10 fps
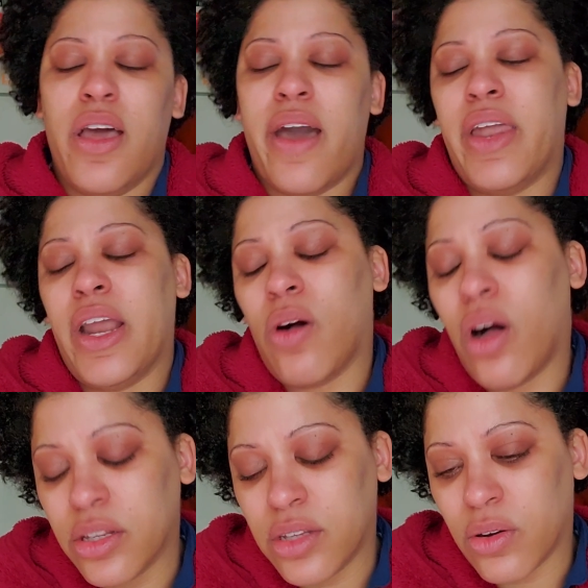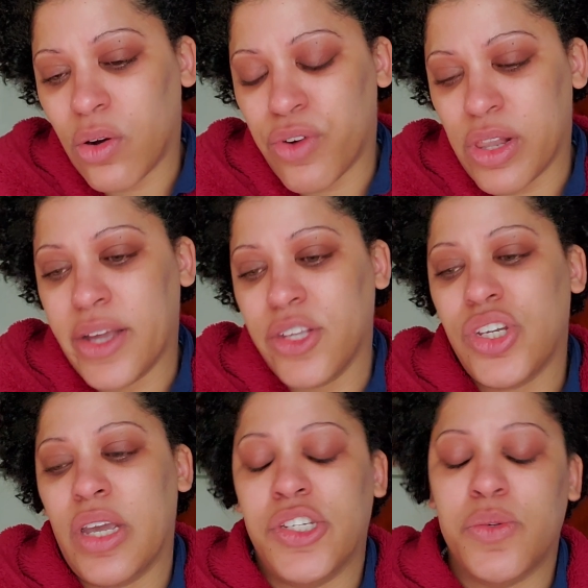And then I called over
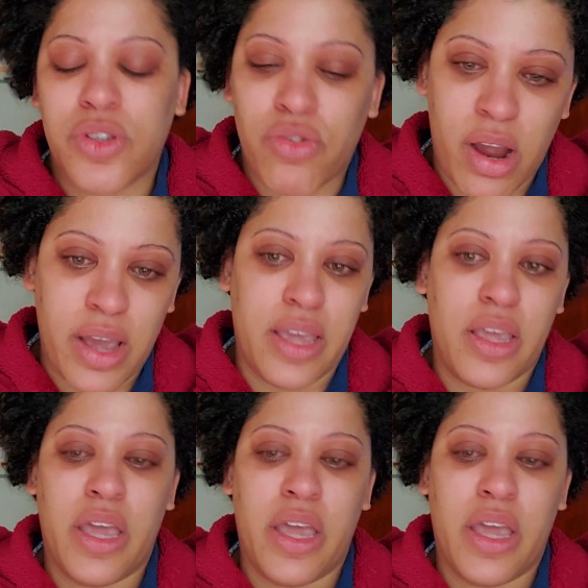lunch and she was crying